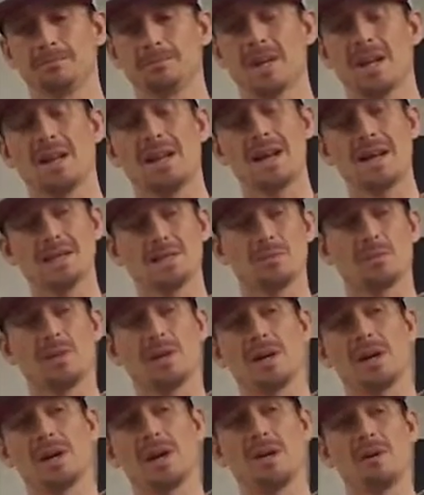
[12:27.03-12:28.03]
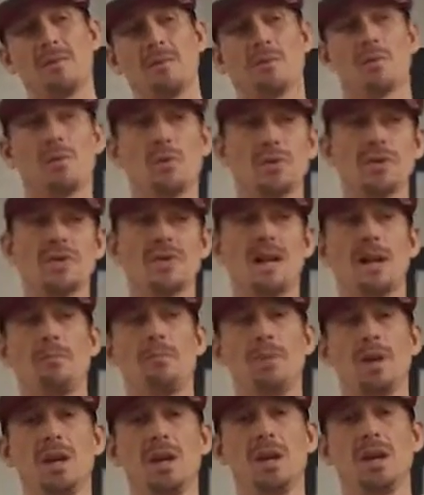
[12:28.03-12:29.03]
And that's when, going to that
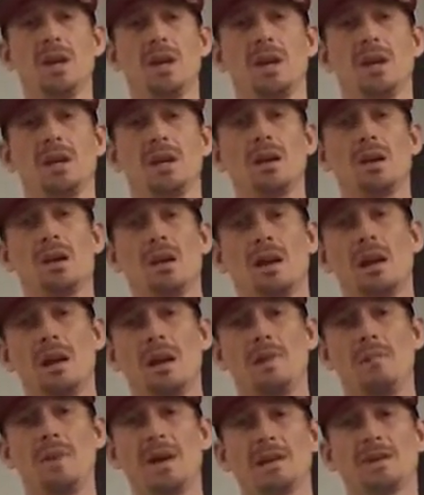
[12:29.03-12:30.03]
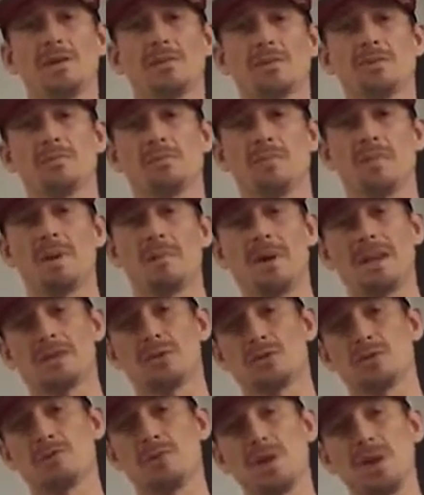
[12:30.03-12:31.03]
meeting, I met
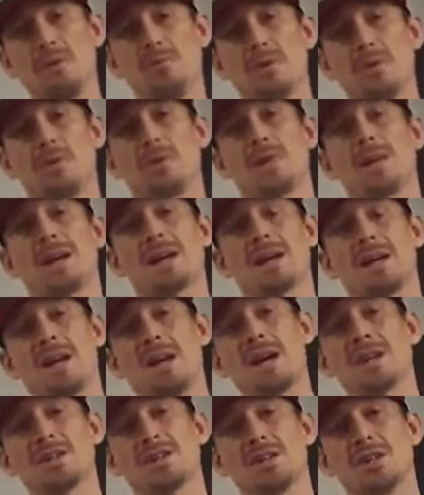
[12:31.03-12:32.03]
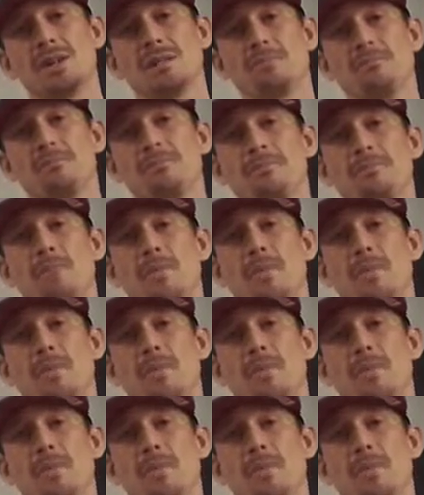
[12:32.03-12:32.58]
those people, that connection,